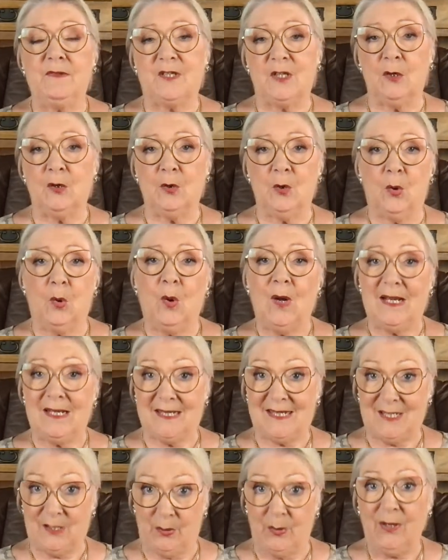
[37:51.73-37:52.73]
on quite
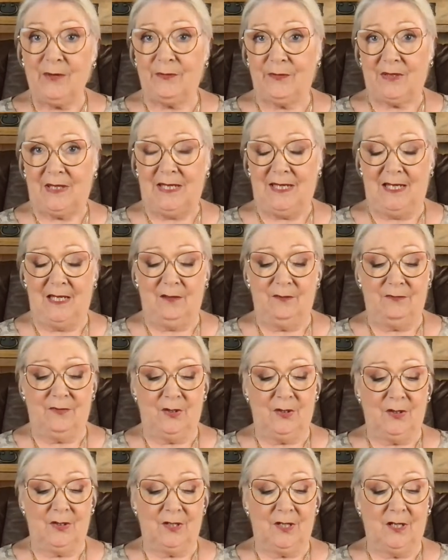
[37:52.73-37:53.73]
swiftly in
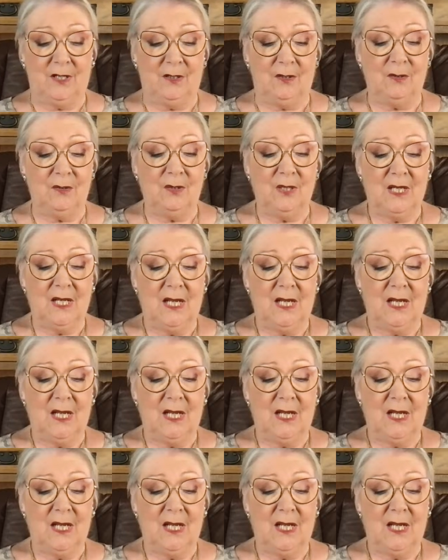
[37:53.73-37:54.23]
Virgo